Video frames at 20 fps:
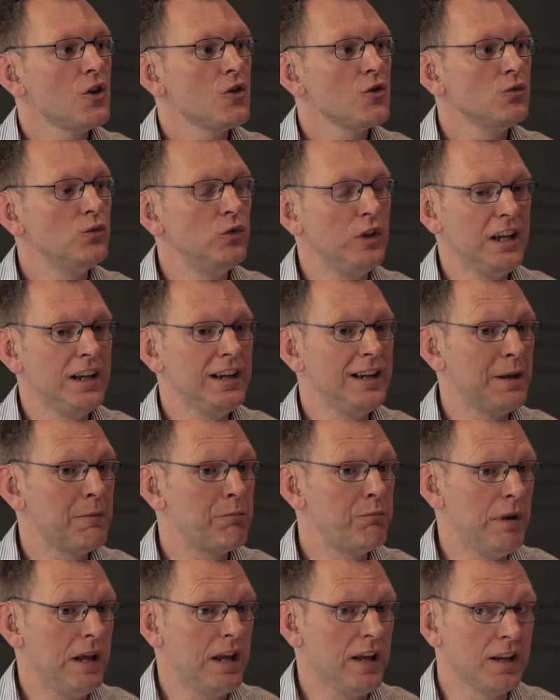really
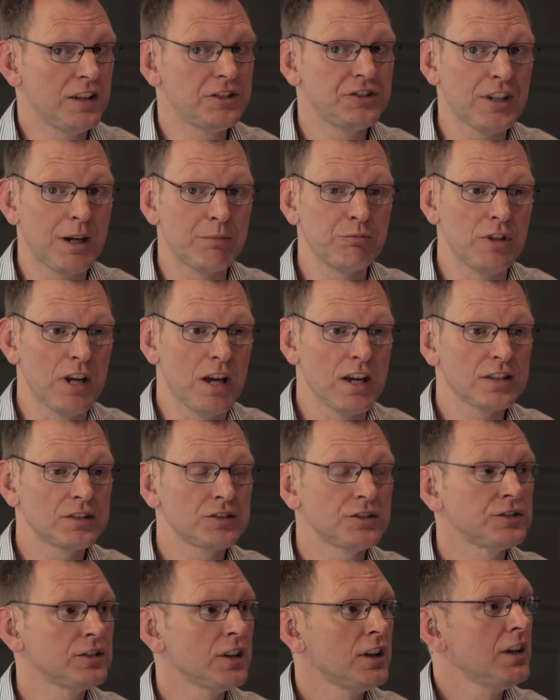big
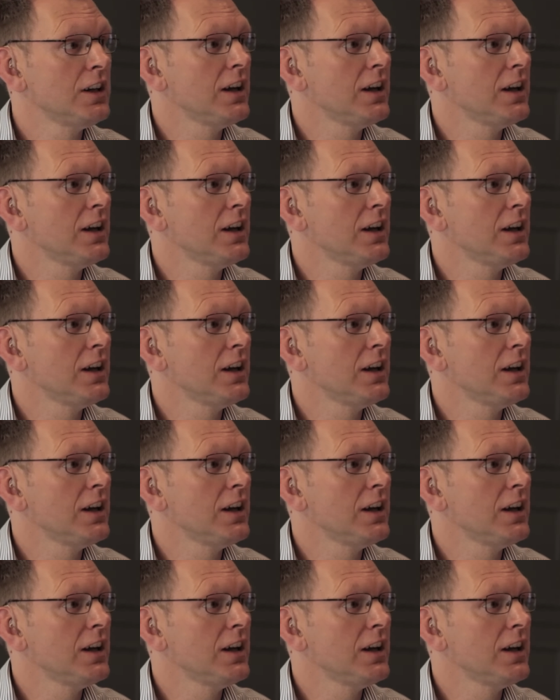subjects